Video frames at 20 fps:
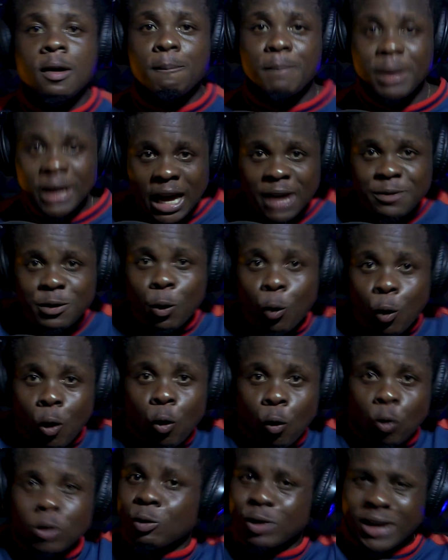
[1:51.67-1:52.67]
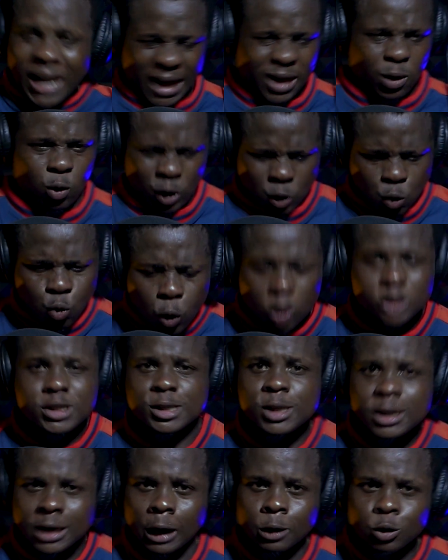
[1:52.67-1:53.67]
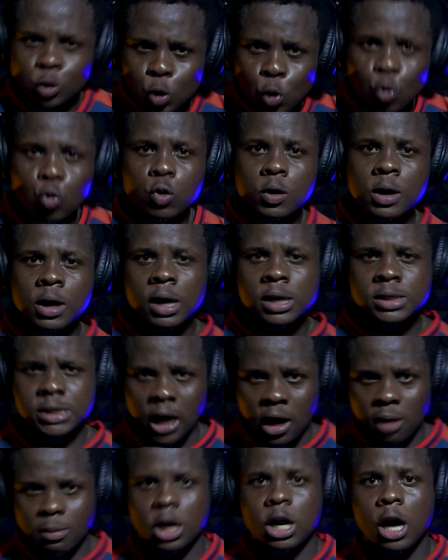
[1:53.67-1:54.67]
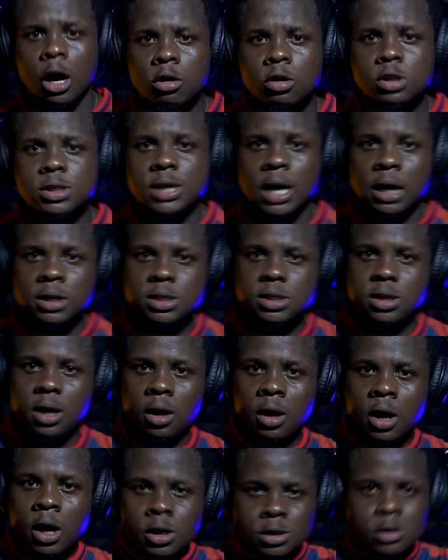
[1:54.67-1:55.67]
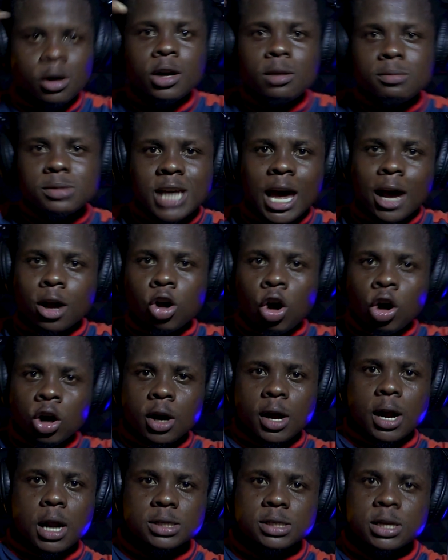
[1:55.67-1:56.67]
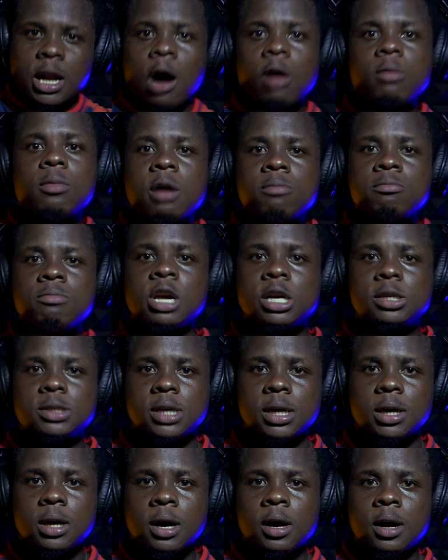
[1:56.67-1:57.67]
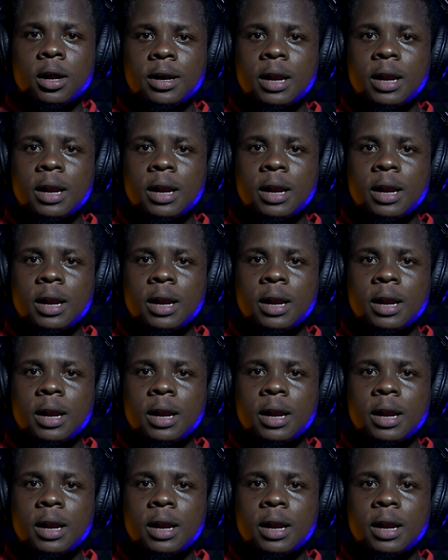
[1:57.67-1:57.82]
Believe in what, like, in what you can do. So now me cannot hear say. So when him say concrete, now be mixy.